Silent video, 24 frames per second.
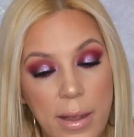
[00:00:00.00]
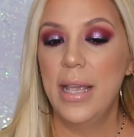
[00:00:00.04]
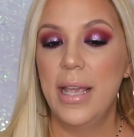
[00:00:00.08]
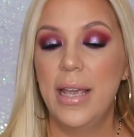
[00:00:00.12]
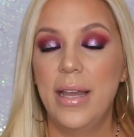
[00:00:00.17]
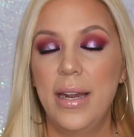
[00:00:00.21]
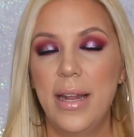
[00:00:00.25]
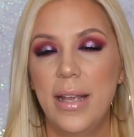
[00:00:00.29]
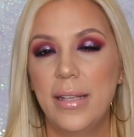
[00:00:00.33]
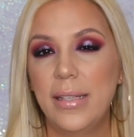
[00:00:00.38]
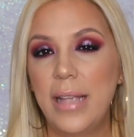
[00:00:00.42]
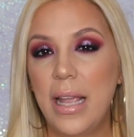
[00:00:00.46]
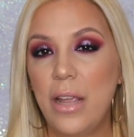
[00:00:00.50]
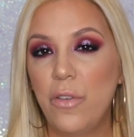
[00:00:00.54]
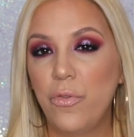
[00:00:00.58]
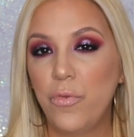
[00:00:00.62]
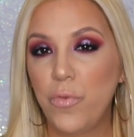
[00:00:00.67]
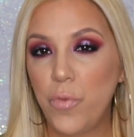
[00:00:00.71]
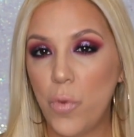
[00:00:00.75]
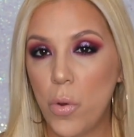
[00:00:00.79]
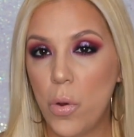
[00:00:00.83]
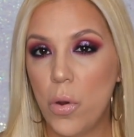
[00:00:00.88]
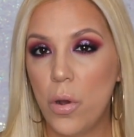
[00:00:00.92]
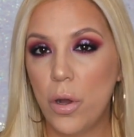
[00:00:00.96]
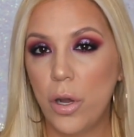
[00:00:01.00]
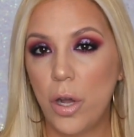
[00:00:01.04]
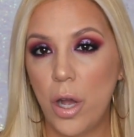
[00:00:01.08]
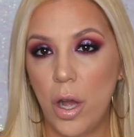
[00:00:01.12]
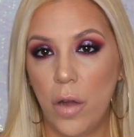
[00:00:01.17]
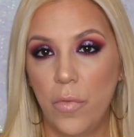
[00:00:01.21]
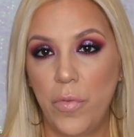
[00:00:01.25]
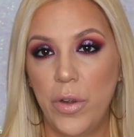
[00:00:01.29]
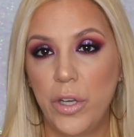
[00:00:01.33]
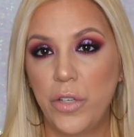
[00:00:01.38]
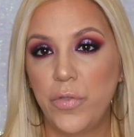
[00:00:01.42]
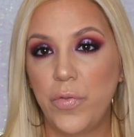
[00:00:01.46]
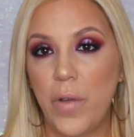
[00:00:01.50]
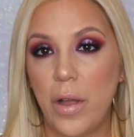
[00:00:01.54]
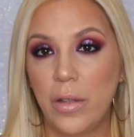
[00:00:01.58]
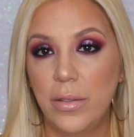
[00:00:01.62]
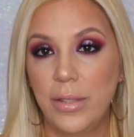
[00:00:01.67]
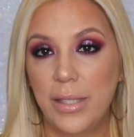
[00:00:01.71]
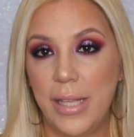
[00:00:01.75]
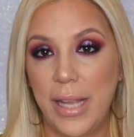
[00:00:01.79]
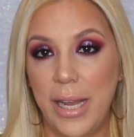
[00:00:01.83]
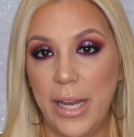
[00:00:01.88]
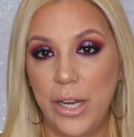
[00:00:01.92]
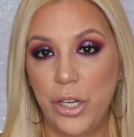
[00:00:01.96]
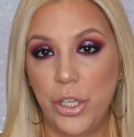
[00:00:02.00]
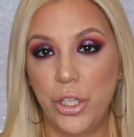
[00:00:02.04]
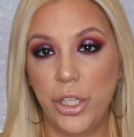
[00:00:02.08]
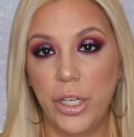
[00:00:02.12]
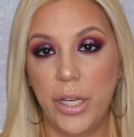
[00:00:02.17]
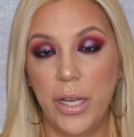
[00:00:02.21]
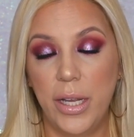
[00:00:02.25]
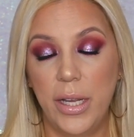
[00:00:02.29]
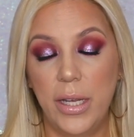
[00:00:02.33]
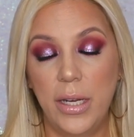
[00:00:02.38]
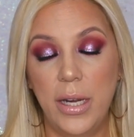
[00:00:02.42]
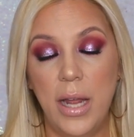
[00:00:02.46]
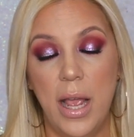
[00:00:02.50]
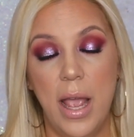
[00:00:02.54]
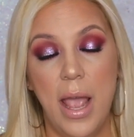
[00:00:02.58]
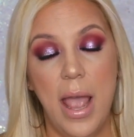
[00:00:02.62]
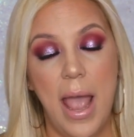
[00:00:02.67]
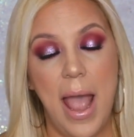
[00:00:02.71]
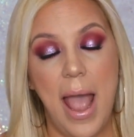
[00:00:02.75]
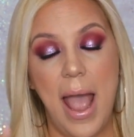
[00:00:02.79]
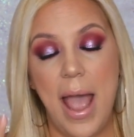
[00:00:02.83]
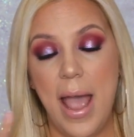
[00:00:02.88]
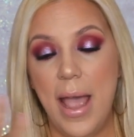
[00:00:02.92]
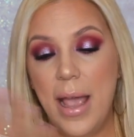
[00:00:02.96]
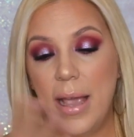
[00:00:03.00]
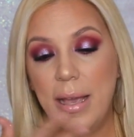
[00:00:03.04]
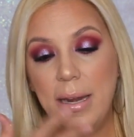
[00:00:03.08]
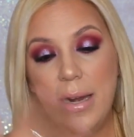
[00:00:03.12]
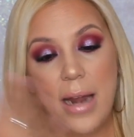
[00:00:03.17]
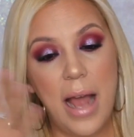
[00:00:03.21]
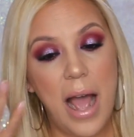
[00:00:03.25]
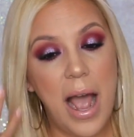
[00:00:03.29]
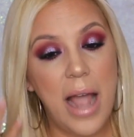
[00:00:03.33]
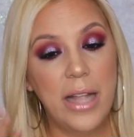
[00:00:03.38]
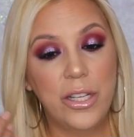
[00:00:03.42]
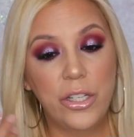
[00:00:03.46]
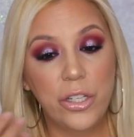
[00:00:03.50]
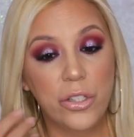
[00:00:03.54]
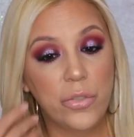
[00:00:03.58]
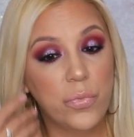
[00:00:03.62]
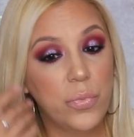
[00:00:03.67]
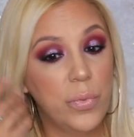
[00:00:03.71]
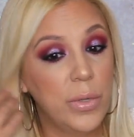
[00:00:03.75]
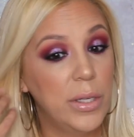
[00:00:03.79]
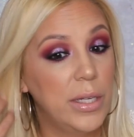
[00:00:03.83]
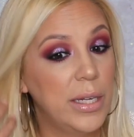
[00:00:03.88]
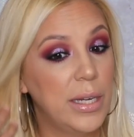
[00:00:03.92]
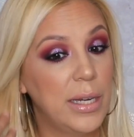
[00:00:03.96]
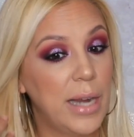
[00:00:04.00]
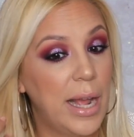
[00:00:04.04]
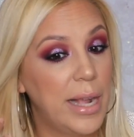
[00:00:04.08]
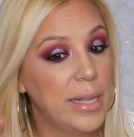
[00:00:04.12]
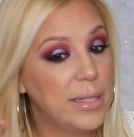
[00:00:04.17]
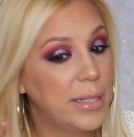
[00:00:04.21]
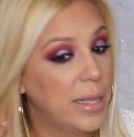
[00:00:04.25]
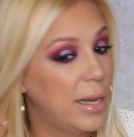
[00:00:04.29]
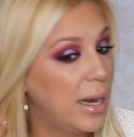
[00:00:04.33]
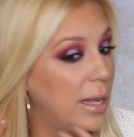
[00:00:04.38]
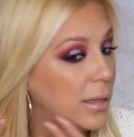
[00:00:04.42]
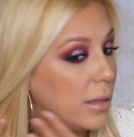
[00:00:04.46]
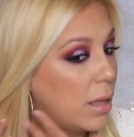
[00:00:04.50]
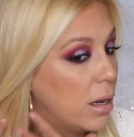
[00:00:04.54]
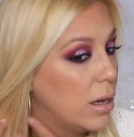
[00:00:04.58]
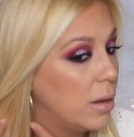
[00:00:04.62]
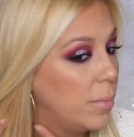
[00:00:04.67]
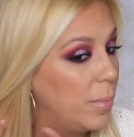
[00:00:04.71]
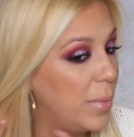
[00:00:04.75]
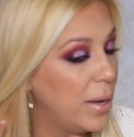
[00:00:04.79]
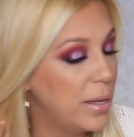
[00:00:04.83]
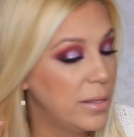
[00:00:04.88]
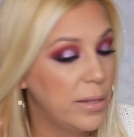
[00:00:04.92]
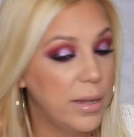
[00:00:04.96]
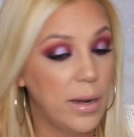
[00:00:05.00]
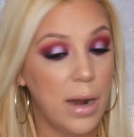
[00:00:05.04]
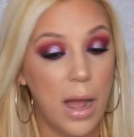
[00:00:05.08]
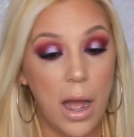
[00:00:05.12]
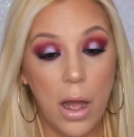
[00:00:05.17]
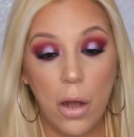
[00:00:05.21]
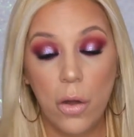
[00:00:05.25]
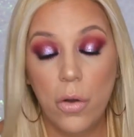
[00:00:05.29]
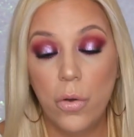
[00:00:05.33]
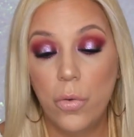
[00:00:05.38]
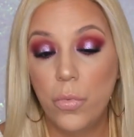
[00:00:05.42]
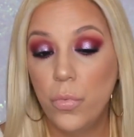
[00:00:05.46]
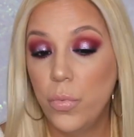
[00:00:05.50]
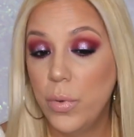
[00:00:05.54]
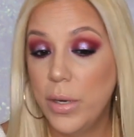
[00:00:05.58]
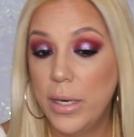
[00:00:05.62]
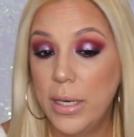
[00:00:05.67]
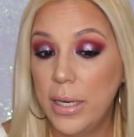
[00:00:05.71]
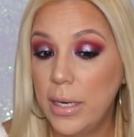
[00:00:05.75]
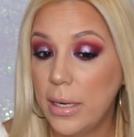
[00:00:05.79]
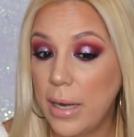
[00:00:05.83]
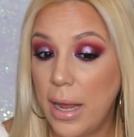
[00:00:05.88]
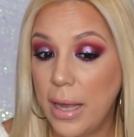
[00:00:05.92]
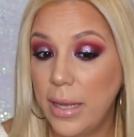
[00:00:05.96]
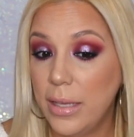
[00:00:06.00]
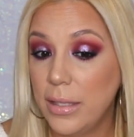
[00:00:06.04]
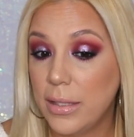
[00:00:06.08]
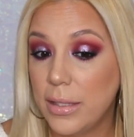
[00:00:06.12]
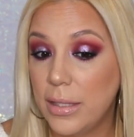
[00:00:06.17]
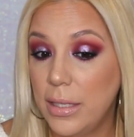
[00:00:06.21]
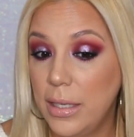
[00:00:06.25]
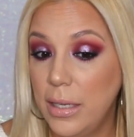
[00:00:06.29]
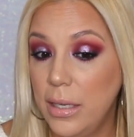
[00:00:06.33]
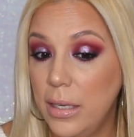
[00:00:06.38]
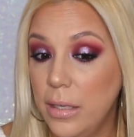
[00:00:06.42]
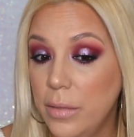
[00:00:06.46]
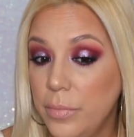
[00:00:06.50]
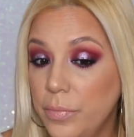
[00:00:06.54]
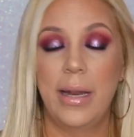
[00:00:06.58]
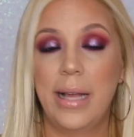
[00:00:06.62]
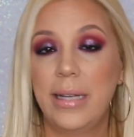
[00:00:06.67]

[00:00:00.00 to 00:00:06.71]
It is a full coverage foundation, and I just really liked it. I thought it blended out really nicely.